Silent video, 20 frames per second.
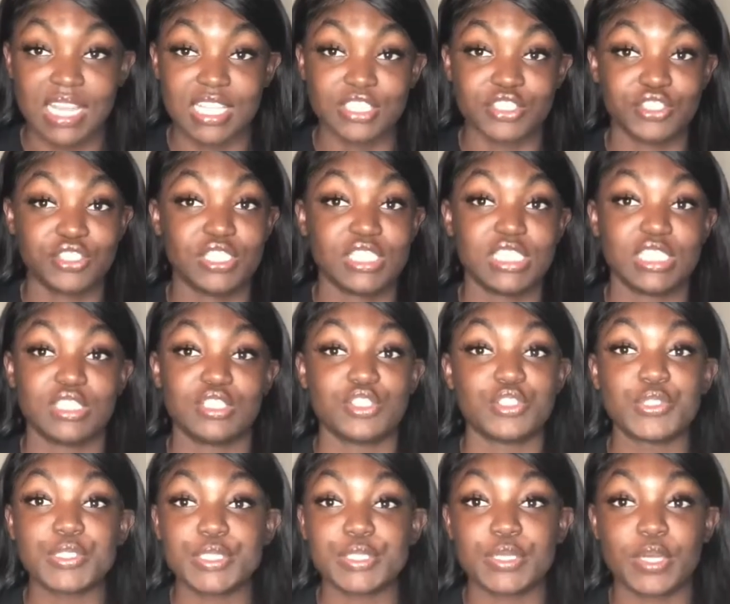That's literally
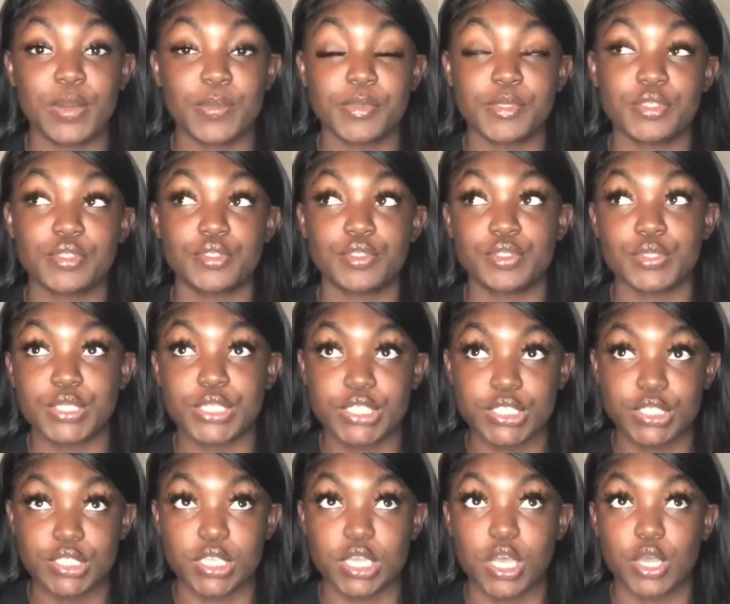two almost two
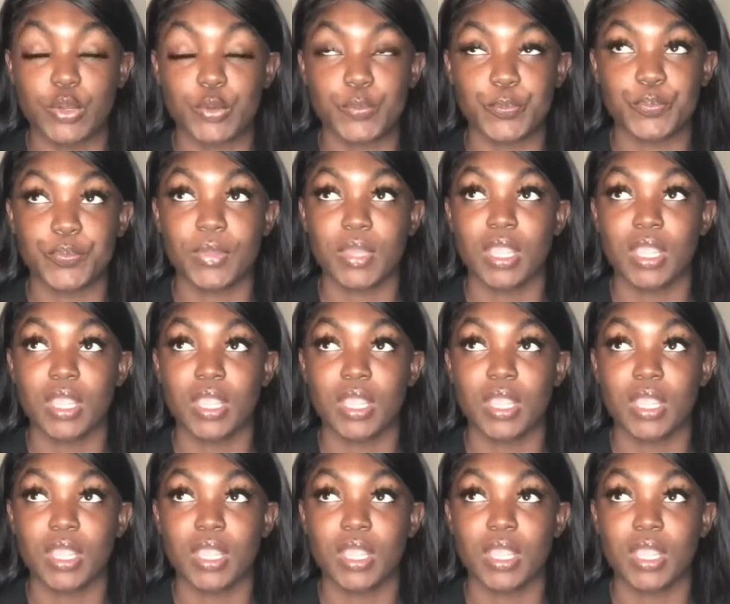years ago.